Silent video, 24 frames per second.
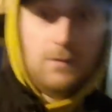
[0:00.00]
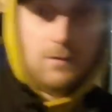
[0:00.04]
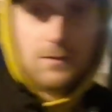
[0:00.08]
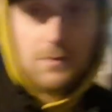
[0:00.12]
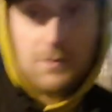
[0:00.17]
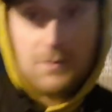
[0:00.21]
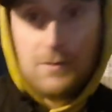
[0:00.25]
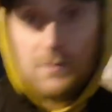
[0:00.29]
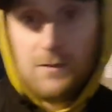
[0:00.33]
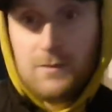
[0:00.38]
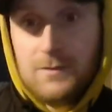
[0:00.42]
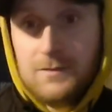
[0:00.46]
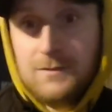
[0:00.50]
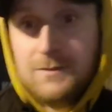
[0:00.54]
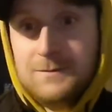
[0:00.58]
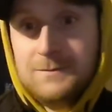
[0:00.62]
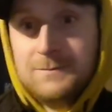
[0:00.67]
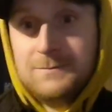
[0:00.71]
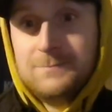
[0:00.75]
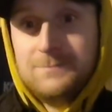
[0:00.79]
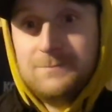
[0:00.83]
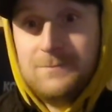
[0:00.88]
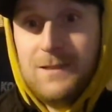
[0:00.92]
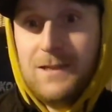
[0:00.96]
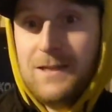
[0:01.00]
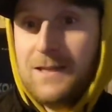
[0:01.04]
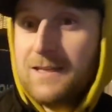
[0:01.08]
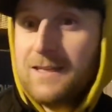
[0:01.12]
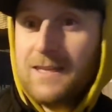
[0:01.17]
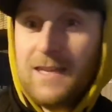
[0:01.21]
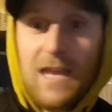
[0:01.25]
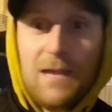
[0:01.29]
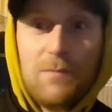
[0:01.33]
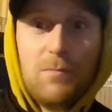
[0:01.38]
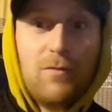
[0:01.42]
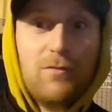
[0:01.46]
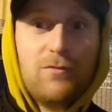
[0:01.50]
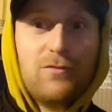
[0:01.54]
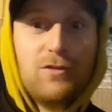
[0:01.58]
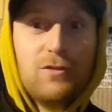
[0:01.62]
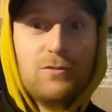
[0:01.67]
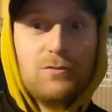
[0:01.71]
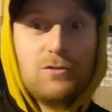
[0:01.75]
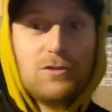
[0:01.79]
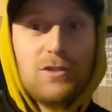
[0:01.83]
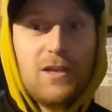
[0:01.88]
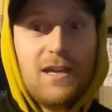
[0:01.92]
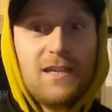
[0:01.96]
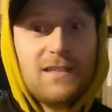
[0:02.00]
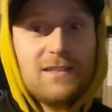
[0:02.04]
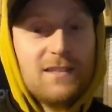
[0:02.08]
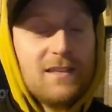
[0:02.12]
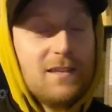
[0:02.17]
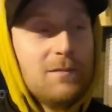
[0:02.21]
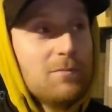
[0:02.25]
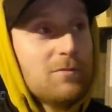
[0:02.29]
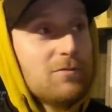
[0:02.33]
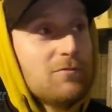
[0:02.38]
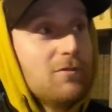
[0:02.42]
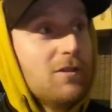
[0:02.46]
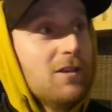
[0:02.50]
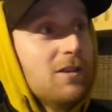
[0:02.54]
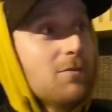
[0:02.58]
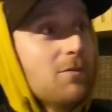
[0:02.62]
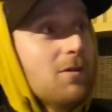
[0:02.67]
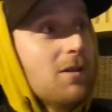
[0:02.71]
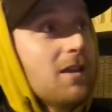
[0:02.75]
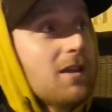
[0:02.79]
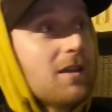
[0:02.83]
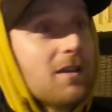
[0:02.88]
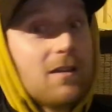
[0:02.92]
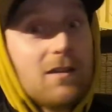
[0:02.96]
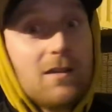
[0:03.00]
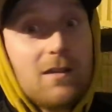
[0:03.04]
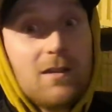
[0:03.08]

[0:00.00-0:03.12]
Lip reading: Oh. Hit me with it. A game of two shite teams, really, wasn't